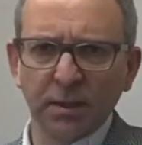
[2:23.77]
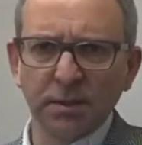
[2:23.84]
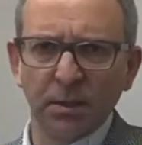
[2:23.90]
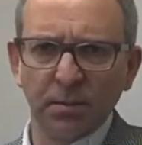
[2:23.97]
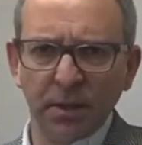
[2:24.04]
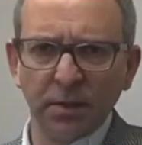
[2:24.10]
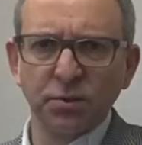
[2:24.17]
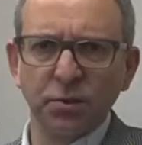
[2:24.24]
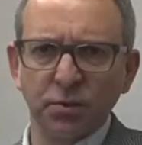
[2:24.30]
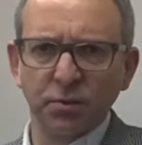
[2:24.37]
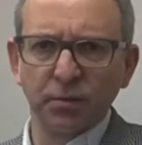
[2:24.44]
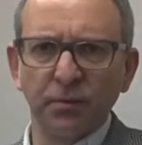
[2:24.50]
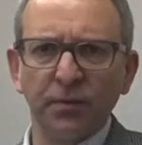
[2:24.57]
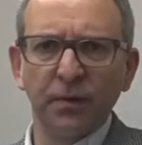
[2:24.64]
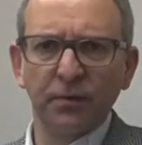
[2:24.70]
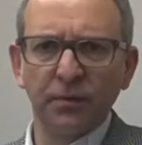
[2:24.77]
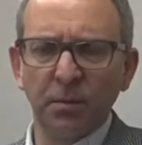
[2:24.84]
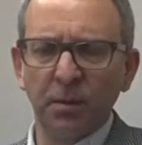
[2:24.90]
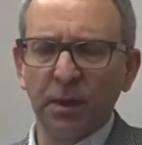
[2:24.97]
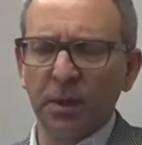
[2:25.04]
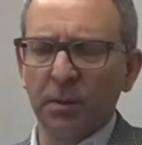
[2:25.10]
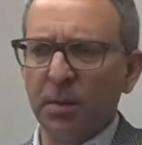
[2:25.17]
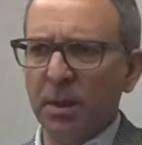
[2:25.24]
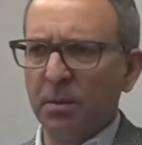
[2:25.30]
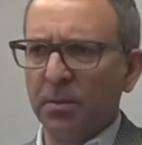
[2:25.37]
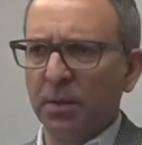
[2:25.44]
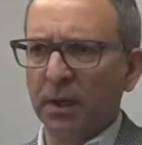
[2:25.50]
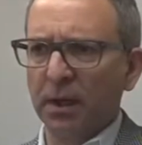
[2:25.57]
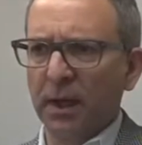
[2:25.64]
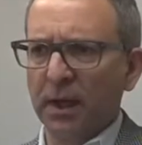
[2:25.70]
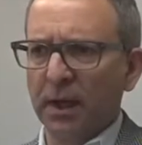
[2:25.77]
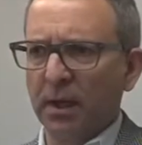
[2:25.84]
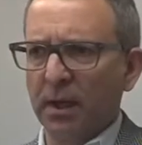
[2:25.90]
about 250 million people in India,